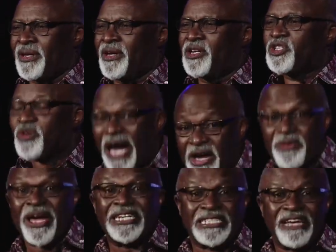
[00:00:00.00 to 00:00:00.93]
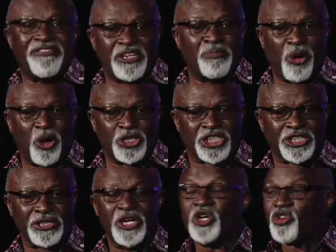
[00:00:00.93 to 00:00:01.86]
So I read David Bosch,
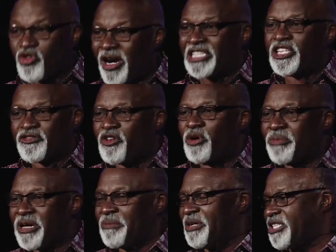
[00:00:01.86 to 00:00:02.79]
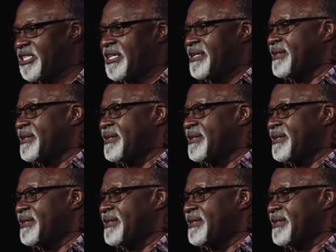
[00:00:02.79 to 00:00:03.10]
Transforming Mission.